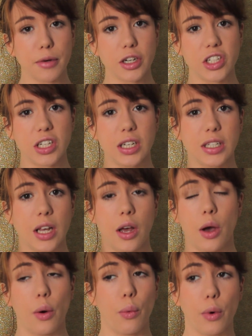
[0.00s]
brushes,
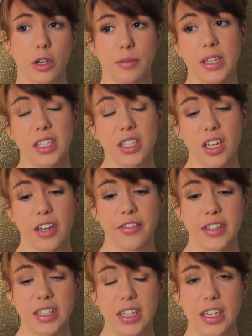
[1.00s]
wash my
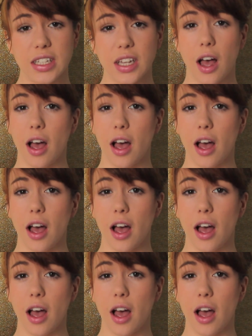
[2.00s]
surfaces.